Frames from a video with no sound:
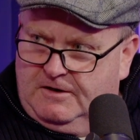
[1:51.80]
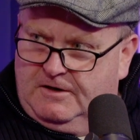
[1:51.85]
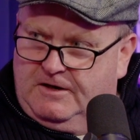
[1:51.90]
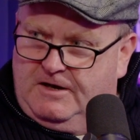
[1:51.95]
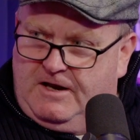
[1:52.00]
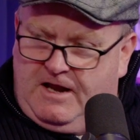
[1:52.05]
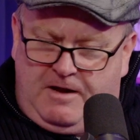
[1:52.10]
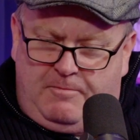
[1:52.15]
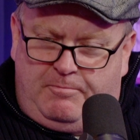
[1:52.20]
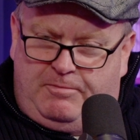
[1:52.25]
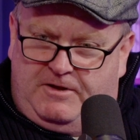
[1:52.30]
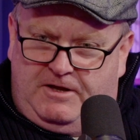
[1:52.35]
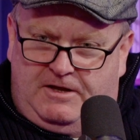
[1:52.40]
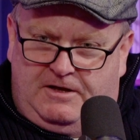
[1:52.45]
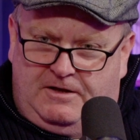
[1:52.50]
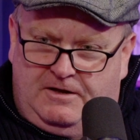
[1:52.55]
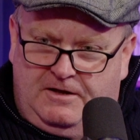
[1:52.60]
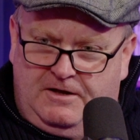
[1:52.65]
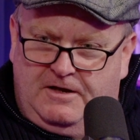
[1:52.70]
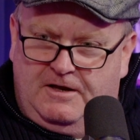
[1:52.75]

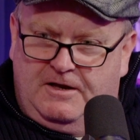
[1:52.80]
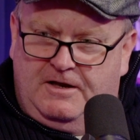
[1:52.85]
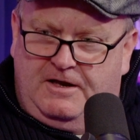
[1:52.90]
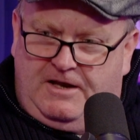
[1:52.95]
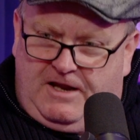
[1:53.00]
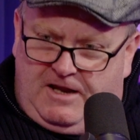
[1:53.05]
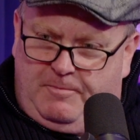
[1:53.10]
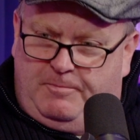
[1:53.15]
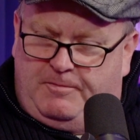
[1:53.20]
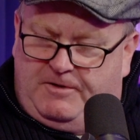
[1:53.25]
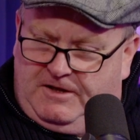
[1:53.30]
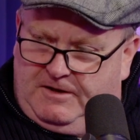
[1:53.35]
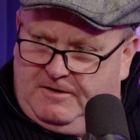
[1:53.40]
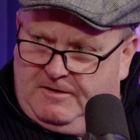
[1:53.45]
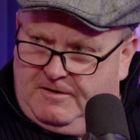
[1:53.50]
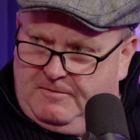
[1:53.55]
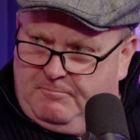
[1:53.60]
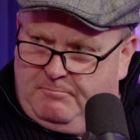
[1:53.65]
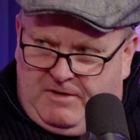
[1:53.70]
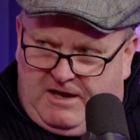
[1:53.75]
Nobody
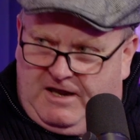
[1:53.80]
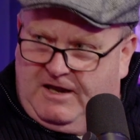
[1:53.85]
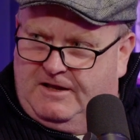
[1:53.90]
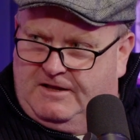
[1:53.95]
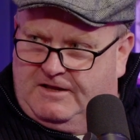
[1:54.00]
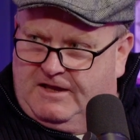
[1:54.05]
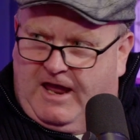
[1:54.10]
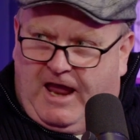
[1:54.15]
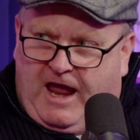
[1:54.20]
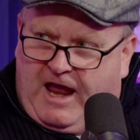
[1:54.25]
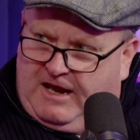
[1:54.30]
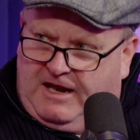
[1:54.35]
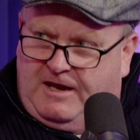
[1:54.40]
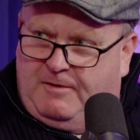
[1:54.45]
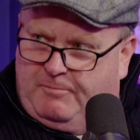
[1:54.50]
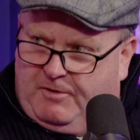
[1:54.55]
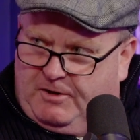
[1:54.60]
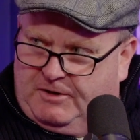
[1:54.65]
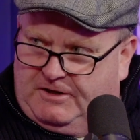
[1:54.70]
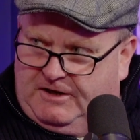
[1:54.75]
made
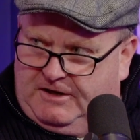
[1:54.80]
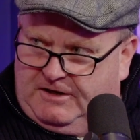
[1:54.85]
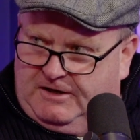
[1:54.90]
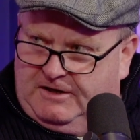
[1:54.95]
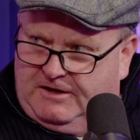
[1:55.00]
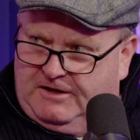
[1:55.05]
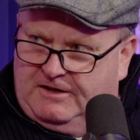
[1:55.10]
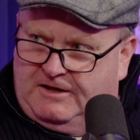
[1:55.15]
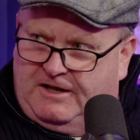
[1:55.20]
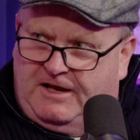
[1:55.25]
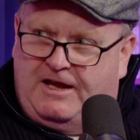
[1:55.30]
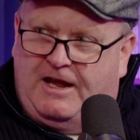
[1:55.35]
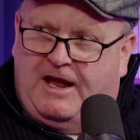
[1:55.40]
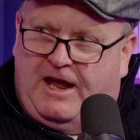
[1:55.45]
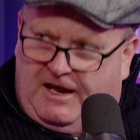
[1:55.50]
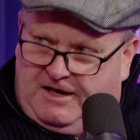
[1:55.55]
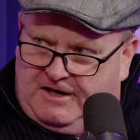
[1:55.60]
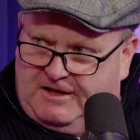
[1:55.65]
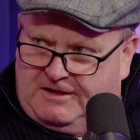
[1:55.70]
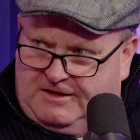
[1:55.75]
anybody do
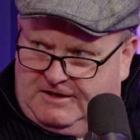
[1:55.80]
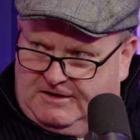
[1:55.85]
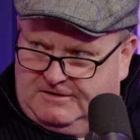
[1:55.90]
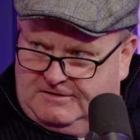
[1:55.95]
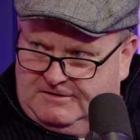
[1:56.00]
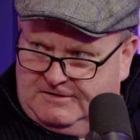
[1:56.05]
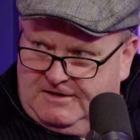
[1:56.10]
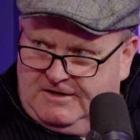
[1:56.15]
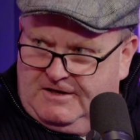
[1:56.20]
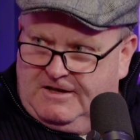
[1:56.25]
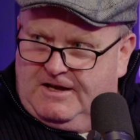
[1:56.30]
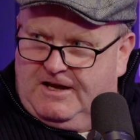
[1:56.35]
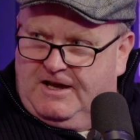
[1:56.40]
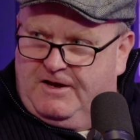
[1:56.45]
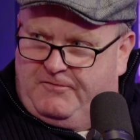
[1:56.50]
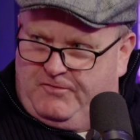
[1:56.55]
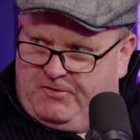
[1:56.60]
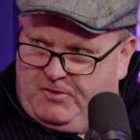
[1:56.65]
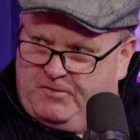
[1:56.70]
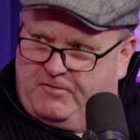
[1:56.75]
anything.
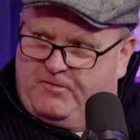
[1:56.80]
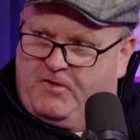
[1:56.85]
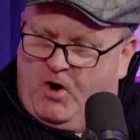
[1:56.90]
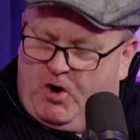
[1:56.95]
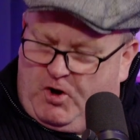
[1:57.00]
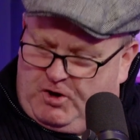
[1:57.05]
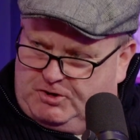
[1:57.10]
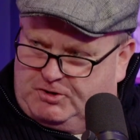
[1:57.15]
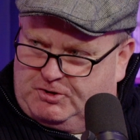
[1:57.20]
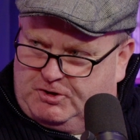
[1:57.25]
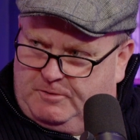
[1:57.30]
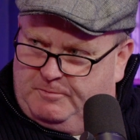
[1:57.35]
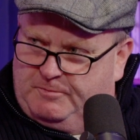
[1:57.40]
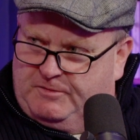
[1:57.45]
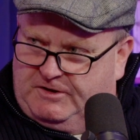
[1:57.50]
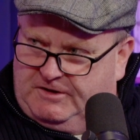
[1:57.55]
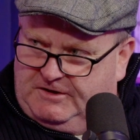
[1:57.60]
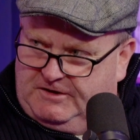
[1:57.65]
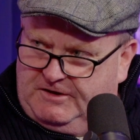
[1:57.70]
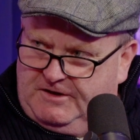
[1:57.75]
If you've hurt
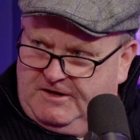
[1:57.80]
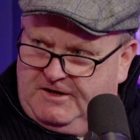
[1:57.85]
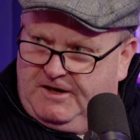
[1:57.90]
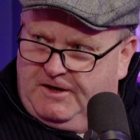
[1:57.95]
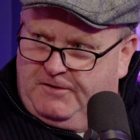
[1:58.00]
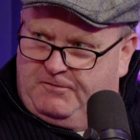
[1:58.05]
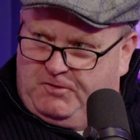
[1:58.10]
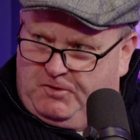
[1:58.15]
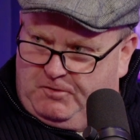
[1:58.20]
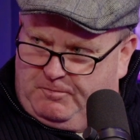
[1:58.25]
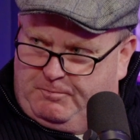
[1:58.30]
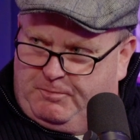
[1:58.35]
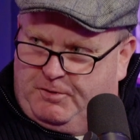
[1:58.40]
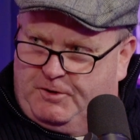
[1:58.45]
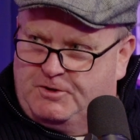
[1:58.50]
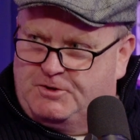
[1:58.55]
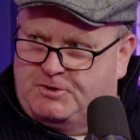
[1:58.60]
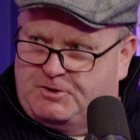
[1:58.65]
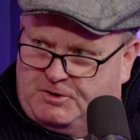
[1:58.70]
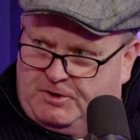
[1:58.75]
somebody, if you
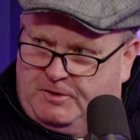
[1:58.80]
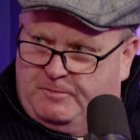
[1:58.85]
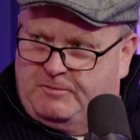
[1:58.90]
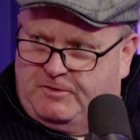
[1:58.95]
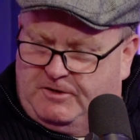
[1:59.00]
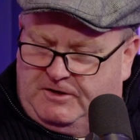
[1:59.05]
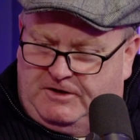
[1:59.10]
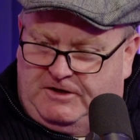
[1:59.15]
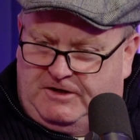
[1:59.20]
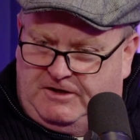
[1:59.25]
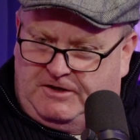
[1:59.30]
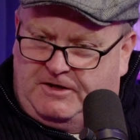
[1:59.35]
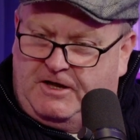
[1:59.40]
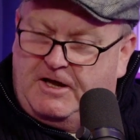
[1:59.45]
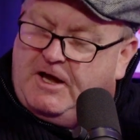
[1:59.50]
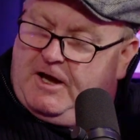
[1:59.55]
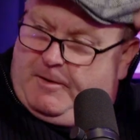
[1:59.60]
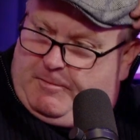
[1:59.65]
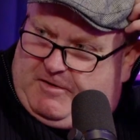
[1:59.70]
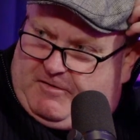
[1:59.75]
punch somebody in the head,
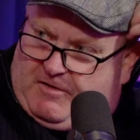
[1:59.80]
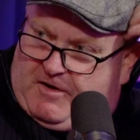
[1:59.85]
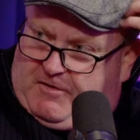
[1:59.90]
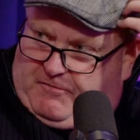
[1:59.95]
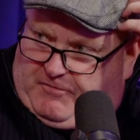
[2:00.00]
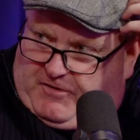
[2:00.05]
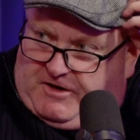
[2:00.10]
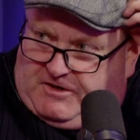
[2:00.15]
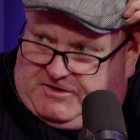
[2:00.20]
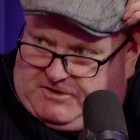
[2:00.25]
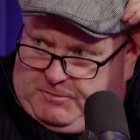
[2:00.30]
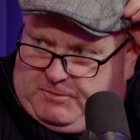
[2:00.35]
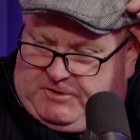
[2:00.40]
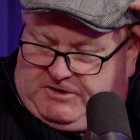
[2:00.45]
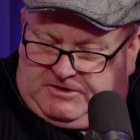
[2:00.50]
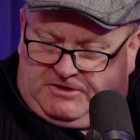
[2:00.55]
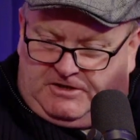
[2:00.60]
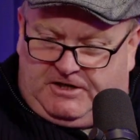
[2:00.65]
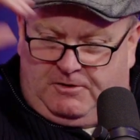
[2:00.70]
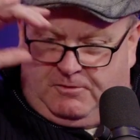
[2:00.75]
I mean, for instance, with
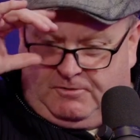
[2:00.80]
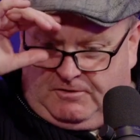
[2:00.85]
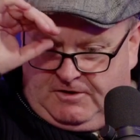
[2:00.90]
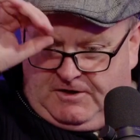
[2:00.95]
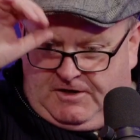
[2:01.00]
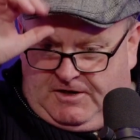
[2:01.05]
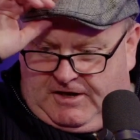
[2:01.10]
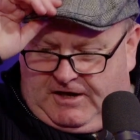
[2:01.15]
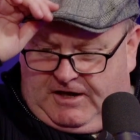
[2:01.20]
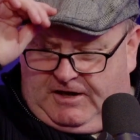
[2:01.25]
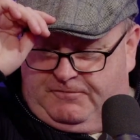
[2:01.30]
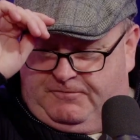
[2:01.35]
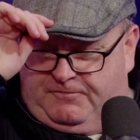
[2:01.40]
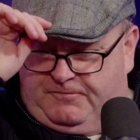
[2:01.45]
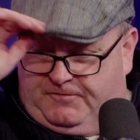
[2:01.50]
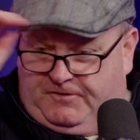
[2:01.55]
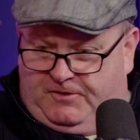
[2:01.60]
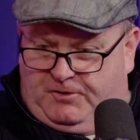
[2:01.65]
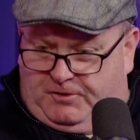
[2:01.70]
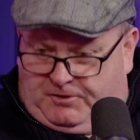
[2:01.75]
yourself,
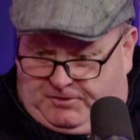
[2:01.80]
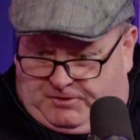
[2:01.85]
if you're